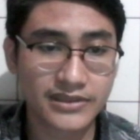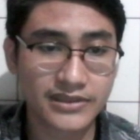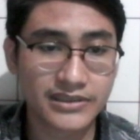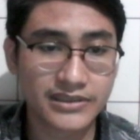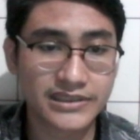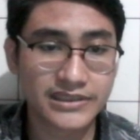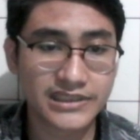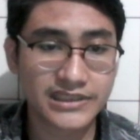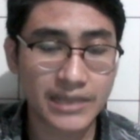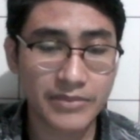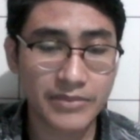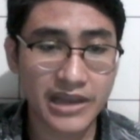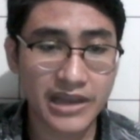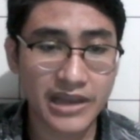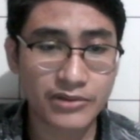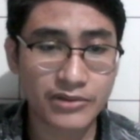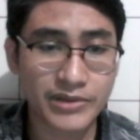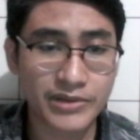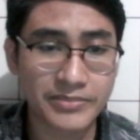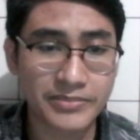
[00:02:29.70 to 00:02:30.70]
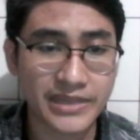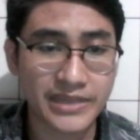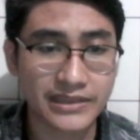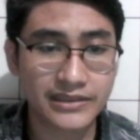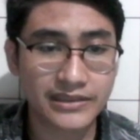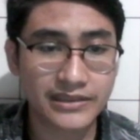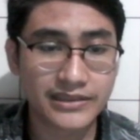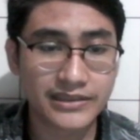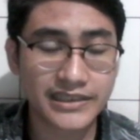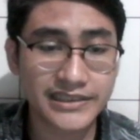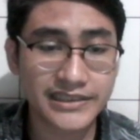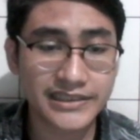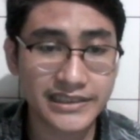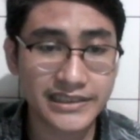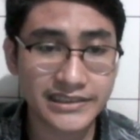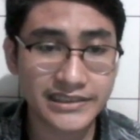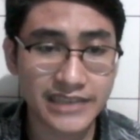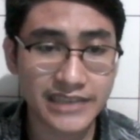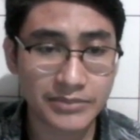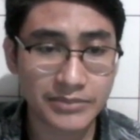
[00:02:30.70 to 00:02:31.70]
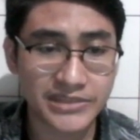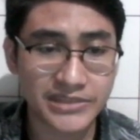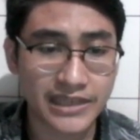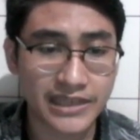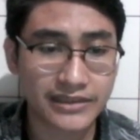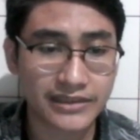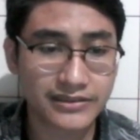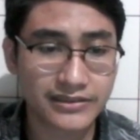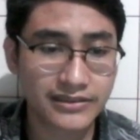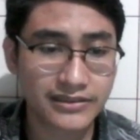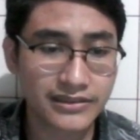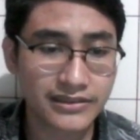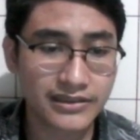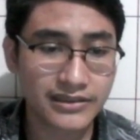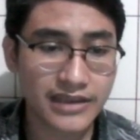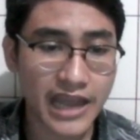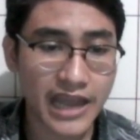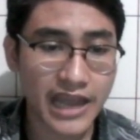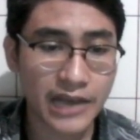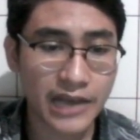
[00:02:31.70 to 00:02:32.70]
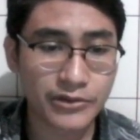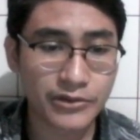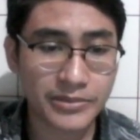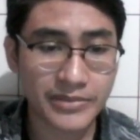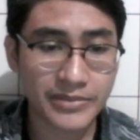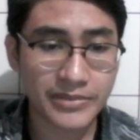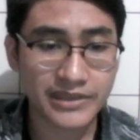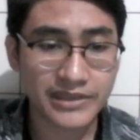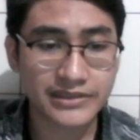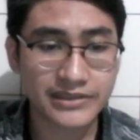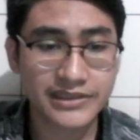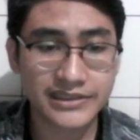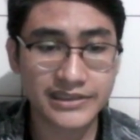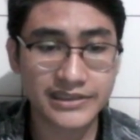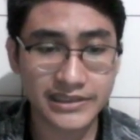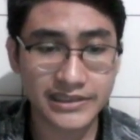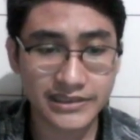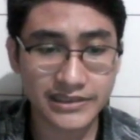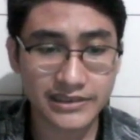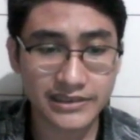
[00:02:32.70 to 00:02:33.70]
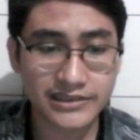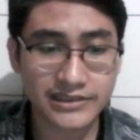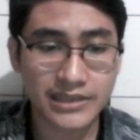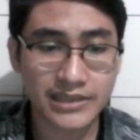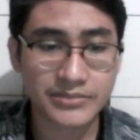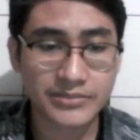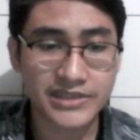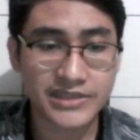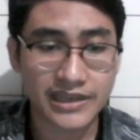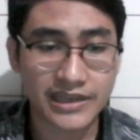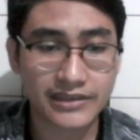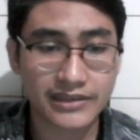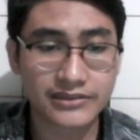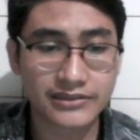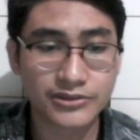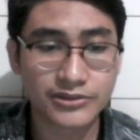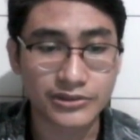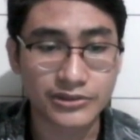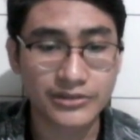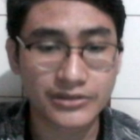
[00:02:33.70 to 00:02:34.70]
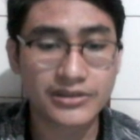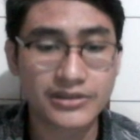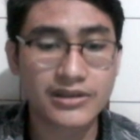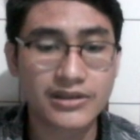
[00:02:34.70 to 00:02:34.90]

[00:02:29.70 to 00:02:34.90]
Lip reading: Some equipment. This is subject. Equipment. This is subject too.